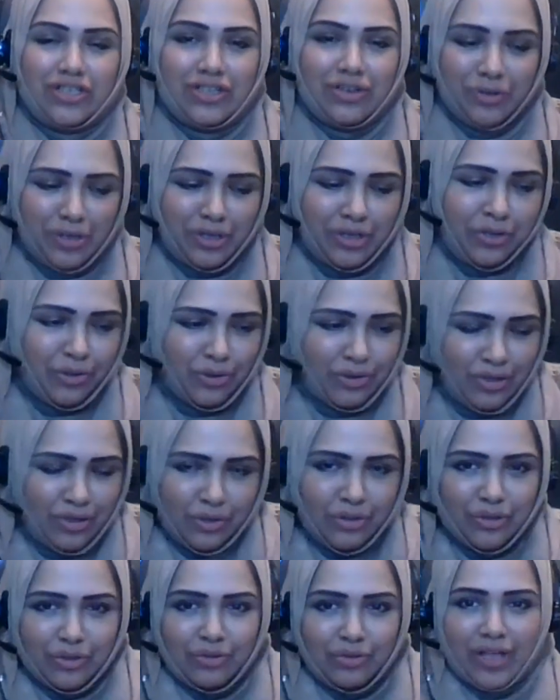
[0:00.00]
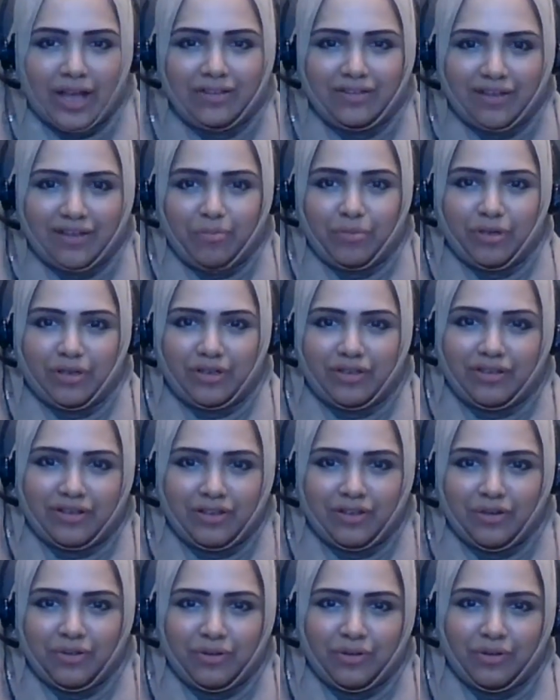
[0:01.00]
You do that? I mean, do
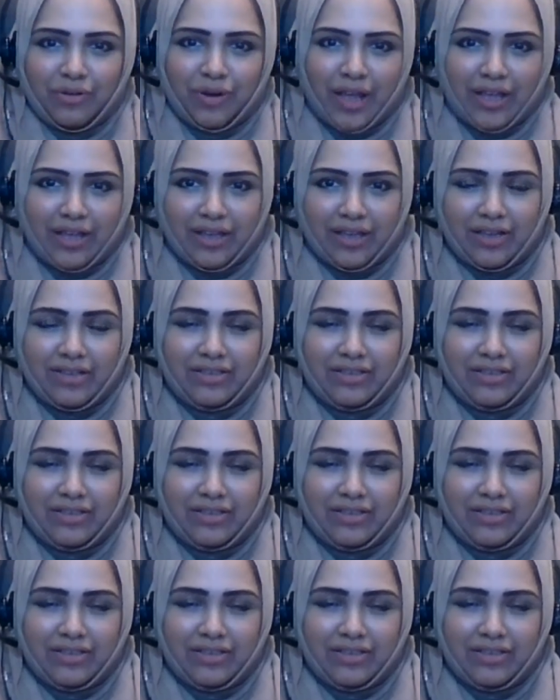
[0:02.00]
you like it?